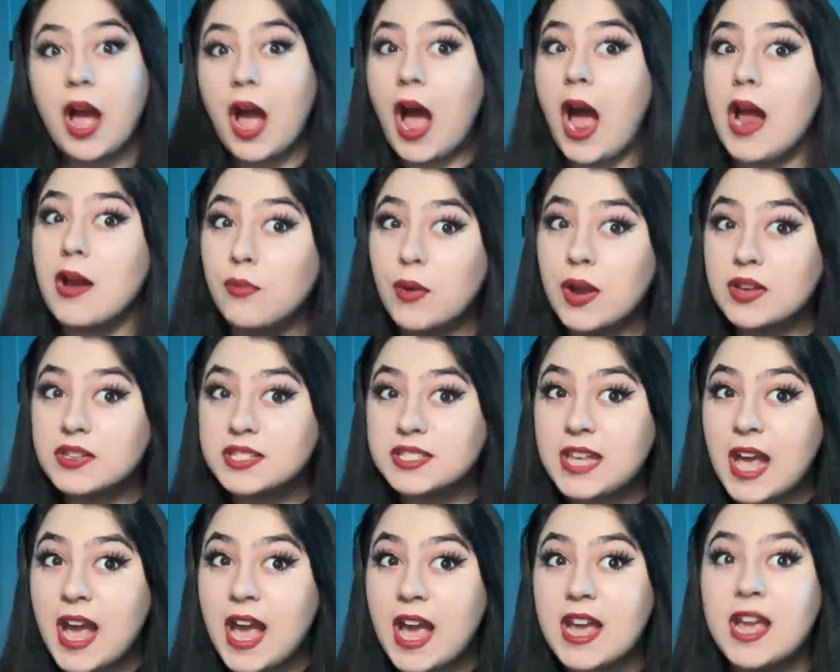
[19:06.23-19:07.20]
I will
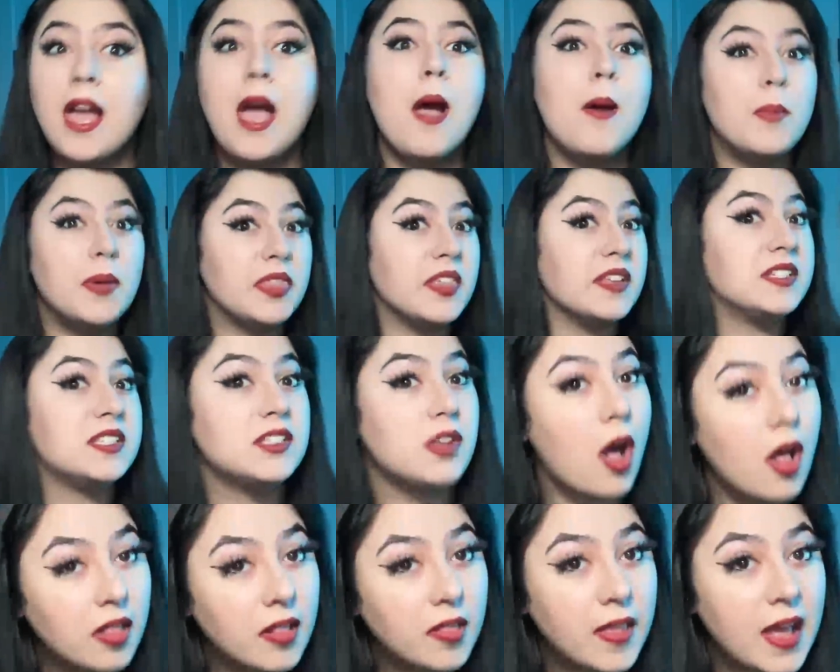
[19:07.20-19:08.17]
say, but this is
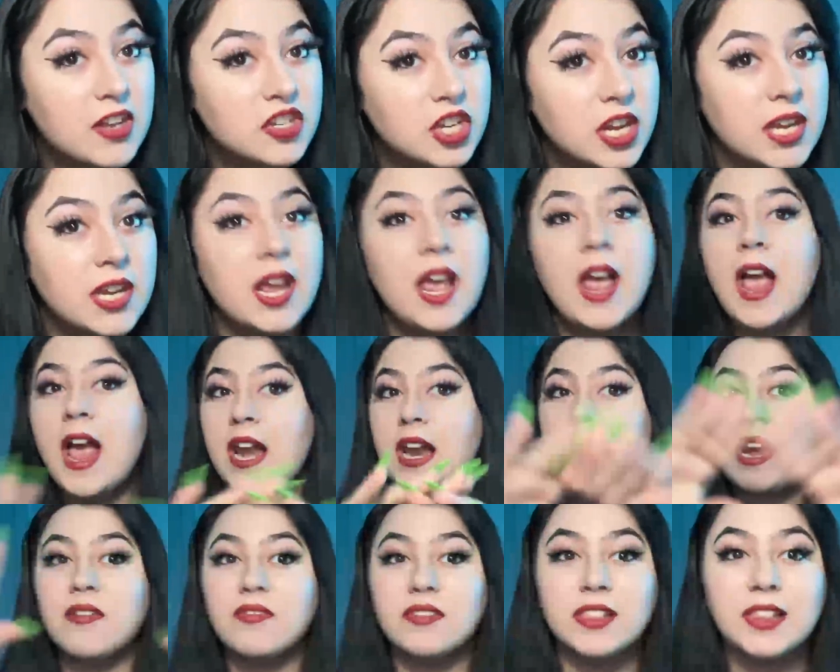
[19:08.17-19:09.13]
all alleged, and
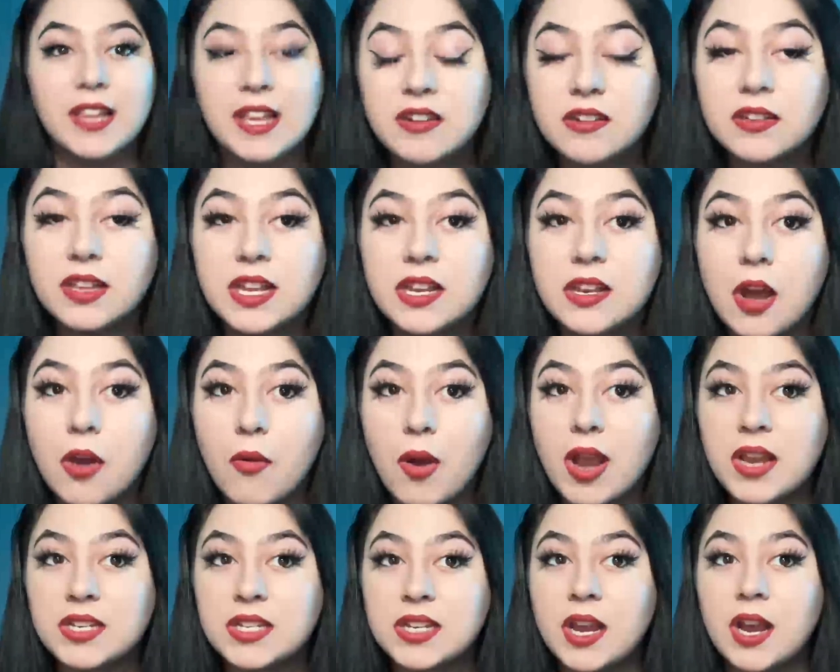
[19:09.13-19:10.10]
I have literally no
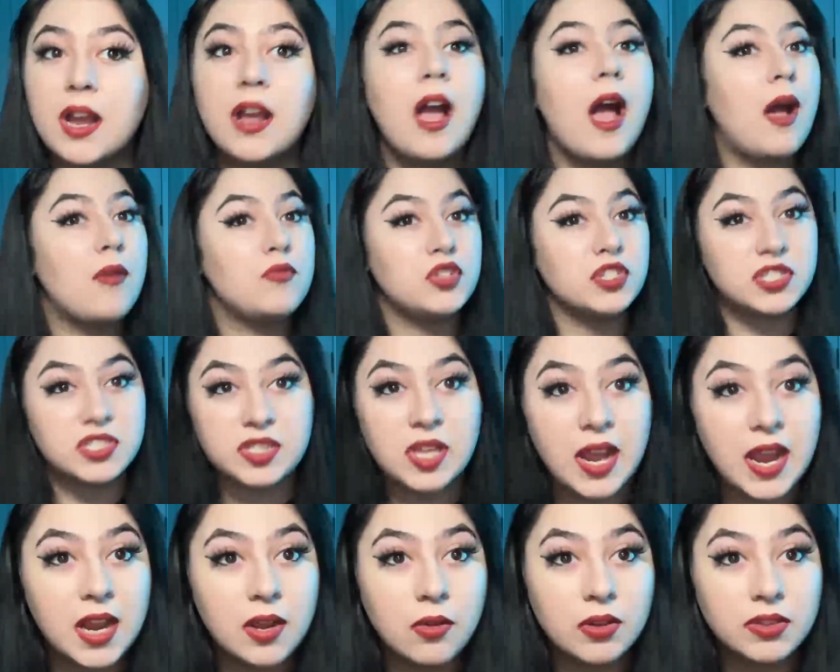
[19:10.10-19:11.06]
idea. I'm just
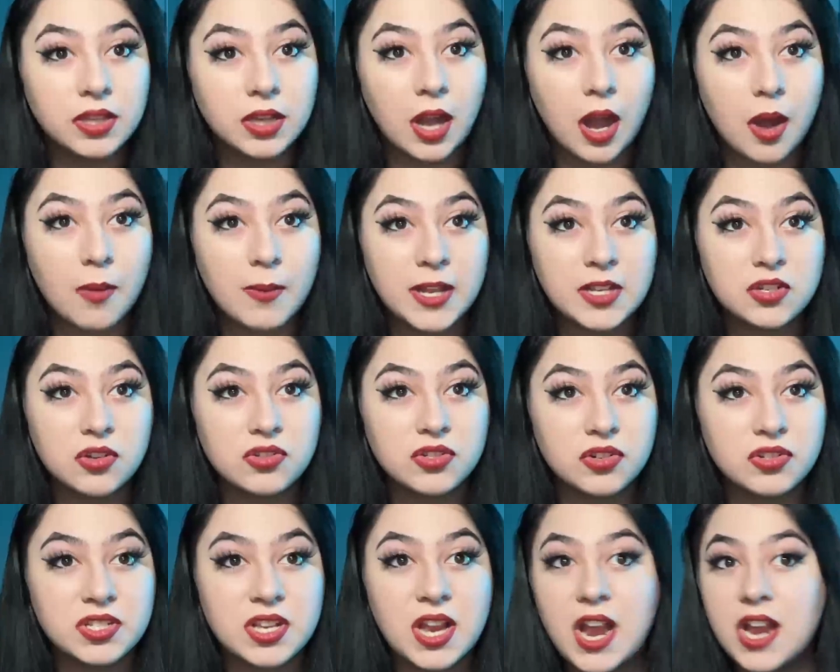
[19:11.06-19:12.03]
saying what the commenters are
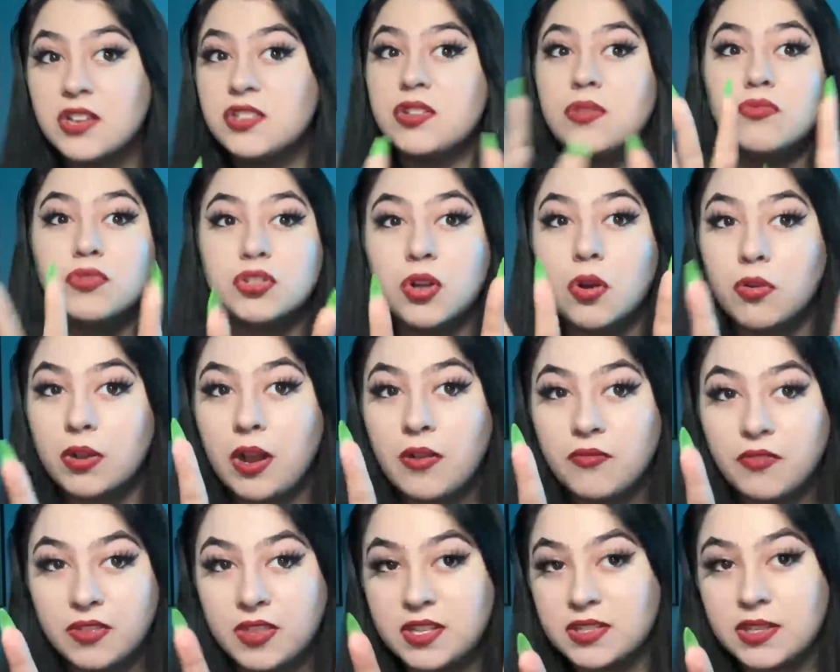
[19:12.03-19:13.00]
saying, so don't come
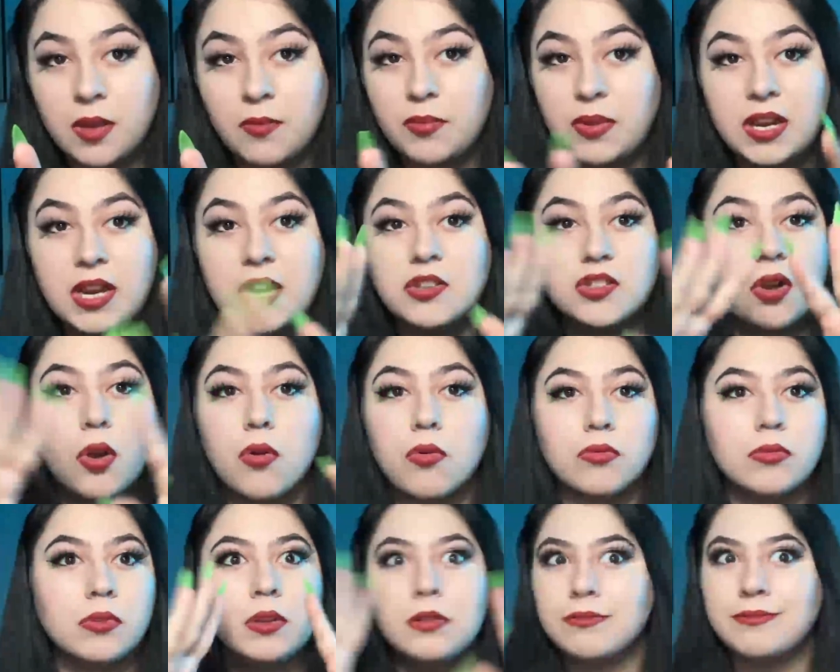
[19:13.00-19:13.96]
for this company.
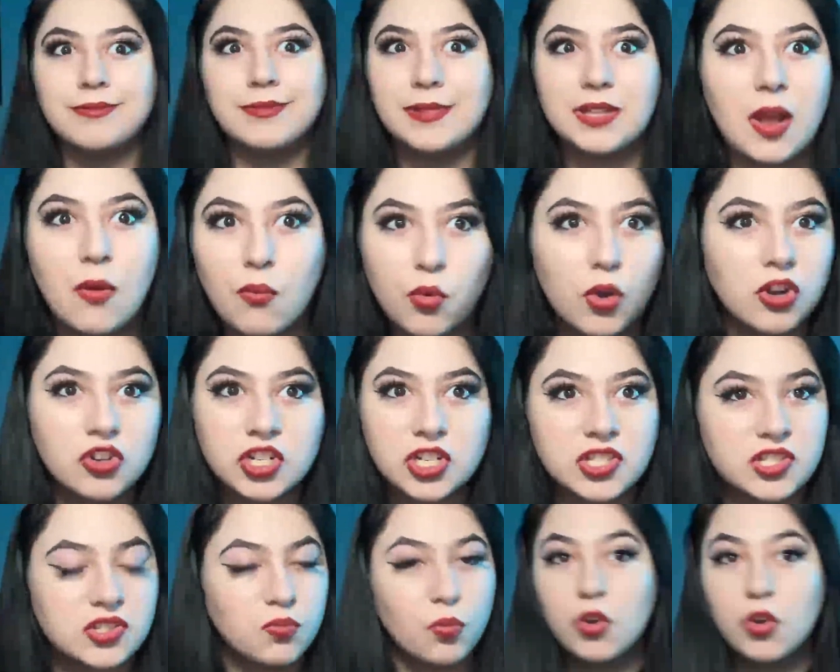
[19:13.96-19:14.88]
Don't. We're just